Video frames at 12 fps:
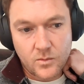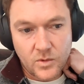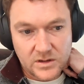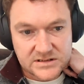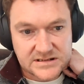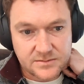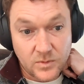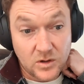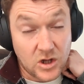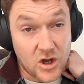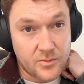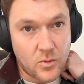
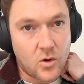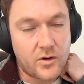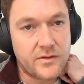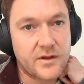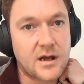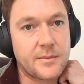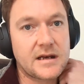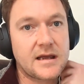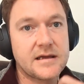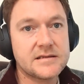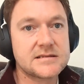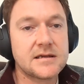learn more in the coming
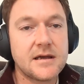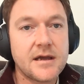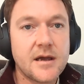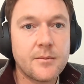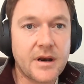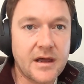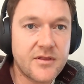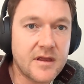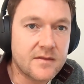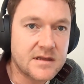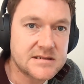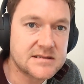days. But I
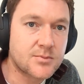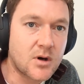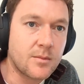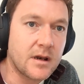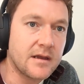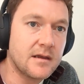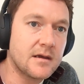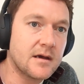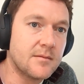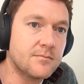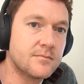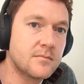think this is probably
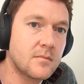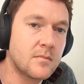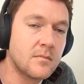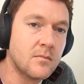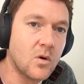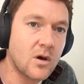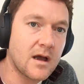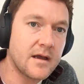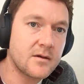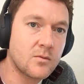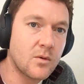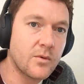more
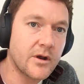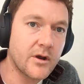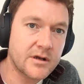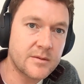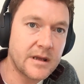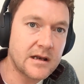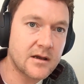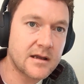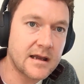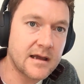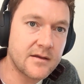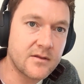like what we're going to be
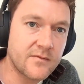looking at in